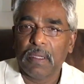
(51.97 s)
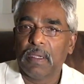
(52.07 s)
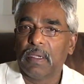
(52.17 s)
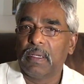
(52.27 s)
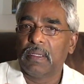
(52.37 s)

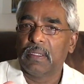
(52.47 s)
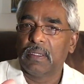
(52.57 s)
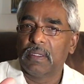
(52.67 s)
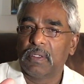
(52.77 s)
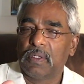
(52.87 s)
and
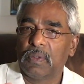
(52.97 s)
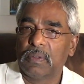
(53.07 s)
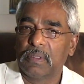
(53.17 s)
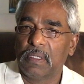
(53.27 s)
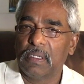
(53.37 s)

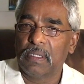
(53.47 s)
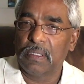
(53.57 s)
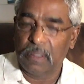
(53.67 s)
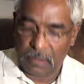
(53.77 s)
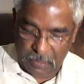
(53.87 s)
total
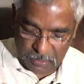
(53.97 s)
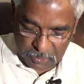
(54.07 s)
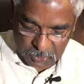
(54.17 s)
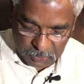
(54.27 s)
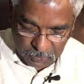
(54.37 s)

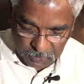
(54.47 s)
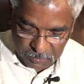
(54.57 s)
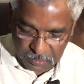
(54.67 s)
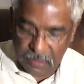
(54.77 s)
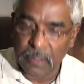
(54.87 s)
score
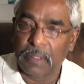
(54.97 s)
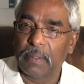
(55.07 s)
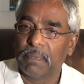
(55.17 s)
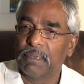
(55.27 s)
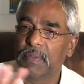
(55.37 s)
is
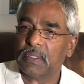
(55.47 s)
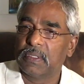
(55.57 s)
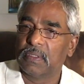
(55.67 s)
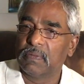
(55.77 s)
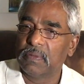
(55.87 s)

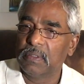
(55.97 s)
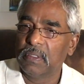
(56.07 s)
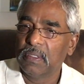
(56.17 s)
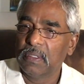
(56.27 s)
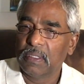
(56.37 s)
7
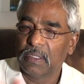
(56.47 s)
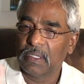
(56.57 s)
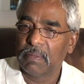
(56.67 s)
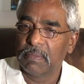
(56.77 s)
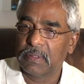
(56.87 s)

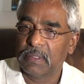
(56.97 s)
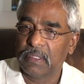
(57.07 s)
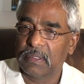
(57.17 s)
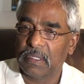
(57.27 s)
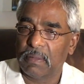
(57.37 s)
times
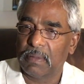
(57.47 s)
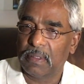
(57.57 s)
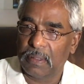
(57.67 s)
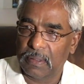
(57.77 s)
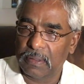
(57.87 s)
6
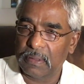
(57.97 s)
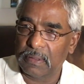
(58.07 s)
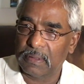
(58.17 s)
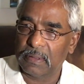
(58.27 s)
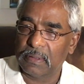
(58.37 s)

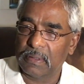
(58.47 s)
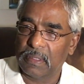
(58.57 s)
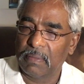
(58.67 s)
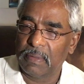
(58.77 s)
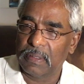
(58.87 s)
7
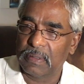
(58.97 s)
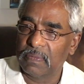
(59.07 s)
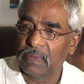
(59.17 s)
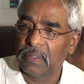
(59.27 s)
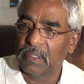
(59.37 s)

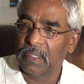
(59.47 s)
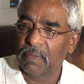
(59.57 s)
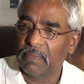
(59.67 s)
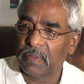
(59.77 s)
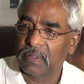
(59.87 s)

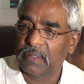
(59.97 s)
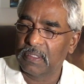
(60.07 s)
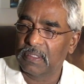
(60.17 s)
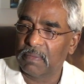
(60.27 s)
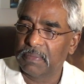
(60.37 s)
times but
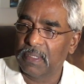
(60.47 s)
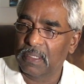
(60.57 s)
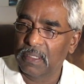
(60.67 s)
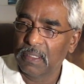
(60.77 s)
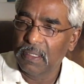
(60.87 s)
6
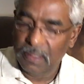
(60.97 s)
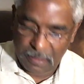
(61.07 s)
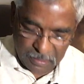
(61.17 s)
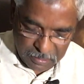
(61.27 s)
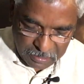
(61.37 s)
subject,
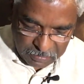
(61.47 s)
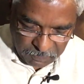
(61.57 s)
that is